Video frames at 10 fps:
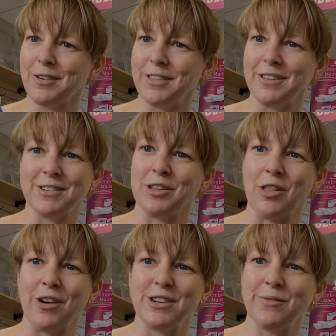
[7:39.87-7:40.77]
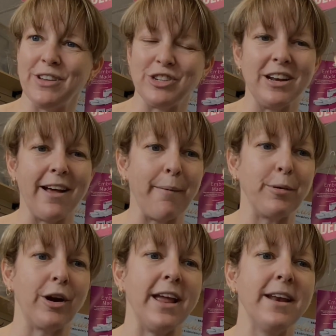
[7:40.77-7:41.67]
or the Solaris Vision
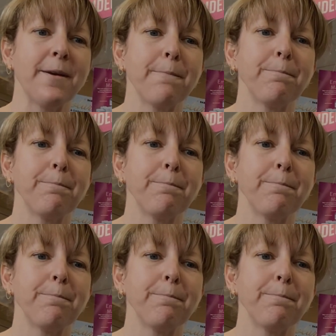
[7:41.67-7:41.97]
Upgrade,